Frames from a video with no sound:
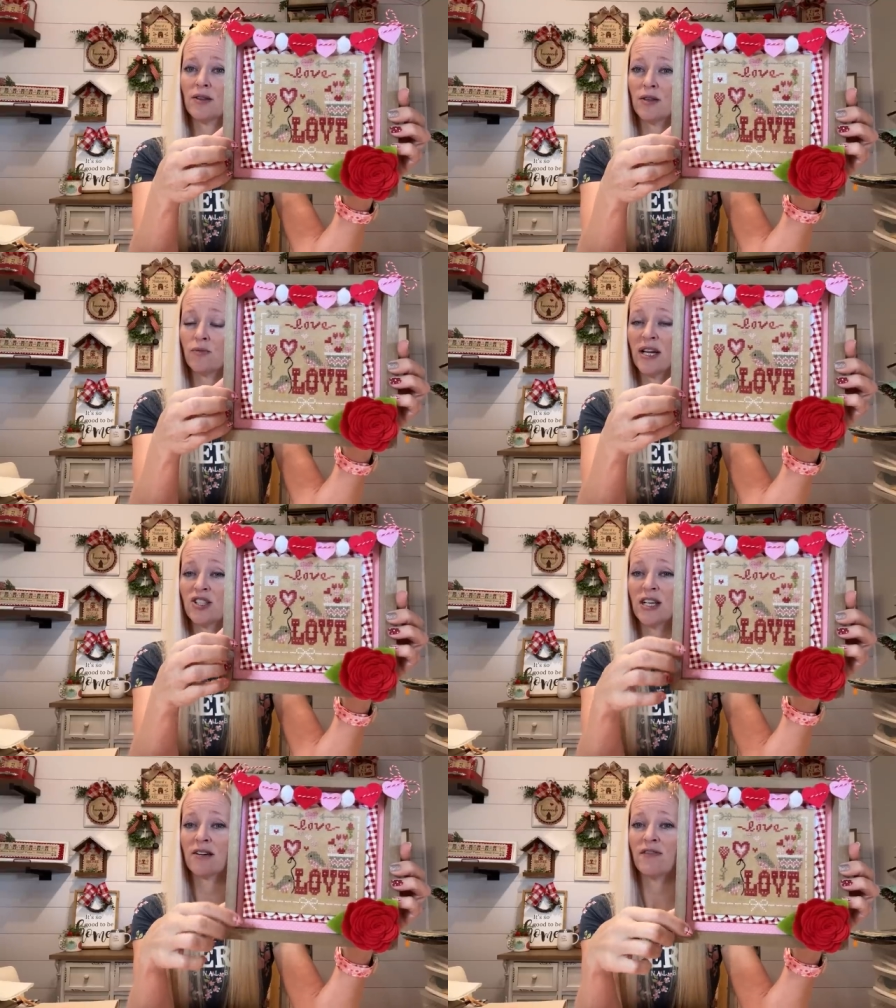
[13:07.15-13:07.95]
the red
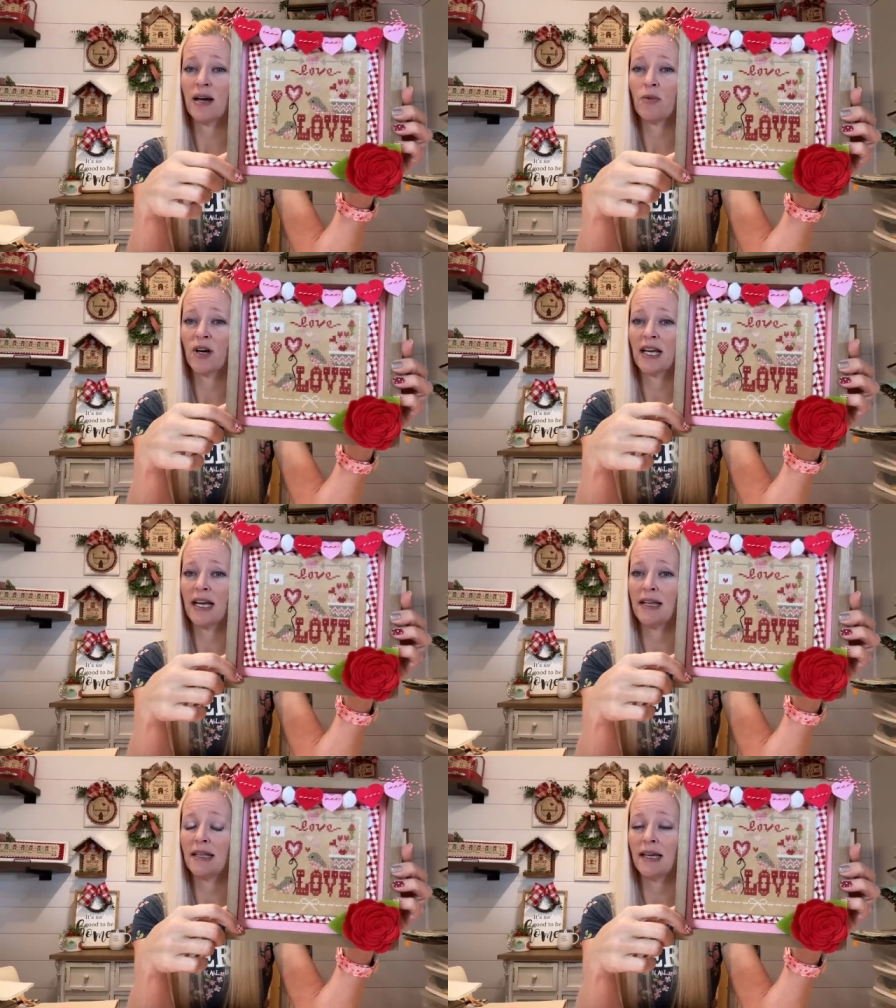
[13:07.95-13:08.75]
check fabric,
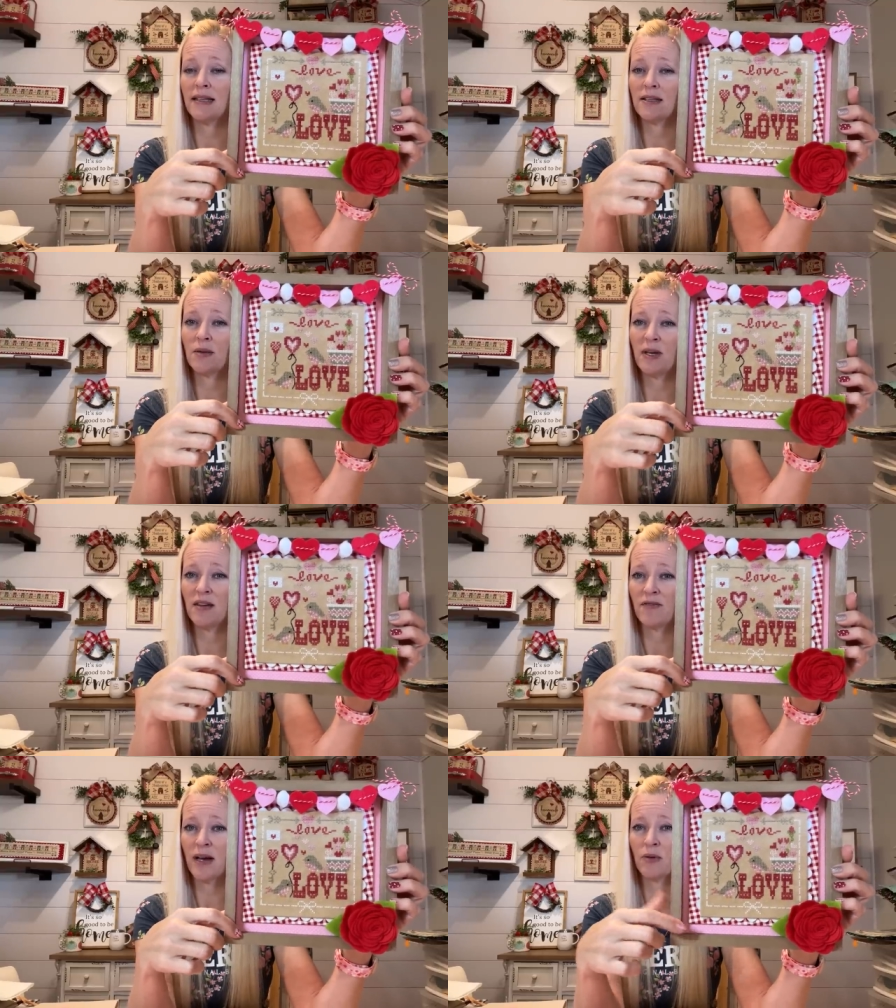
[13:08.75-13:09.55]
and then the
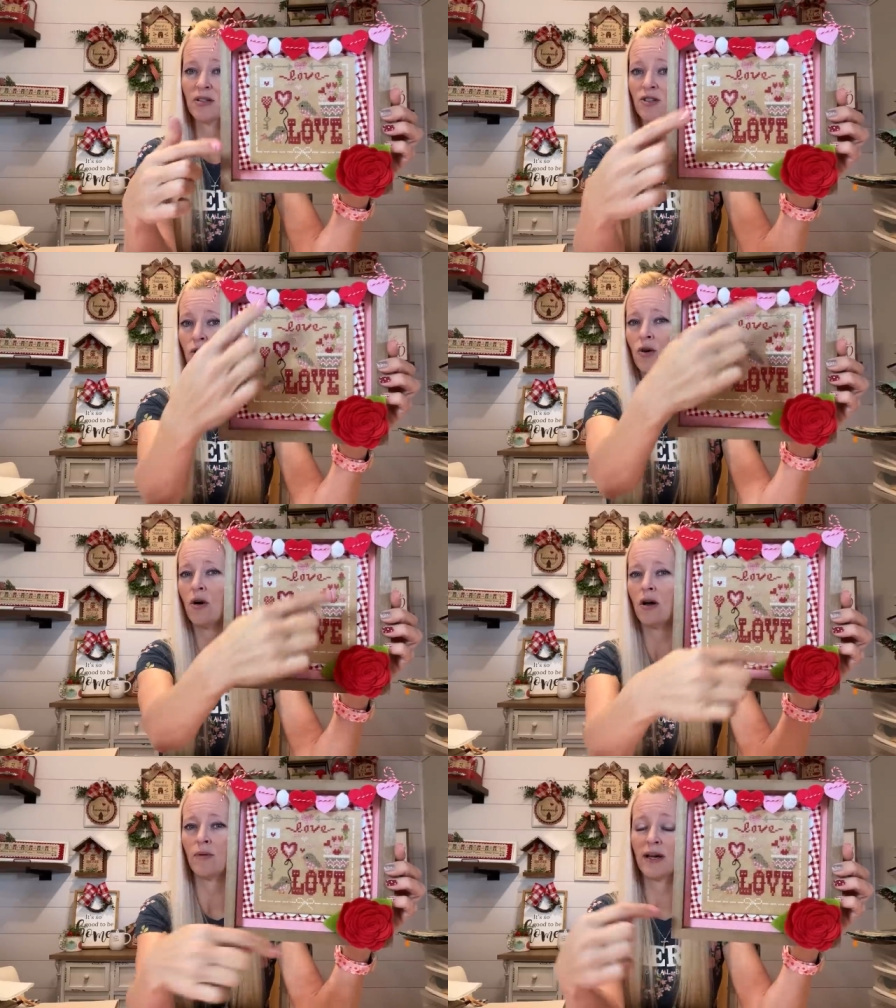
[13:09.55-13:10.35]
pink fabric to go
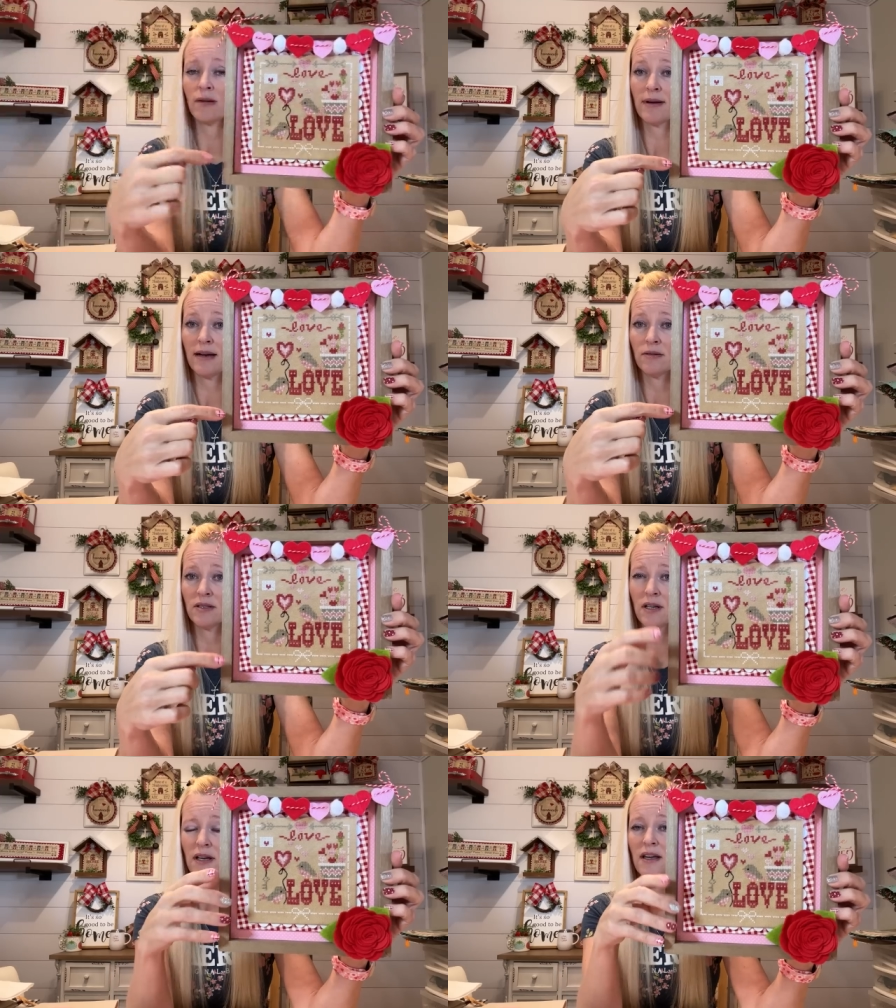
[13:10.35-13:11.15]
all the way around.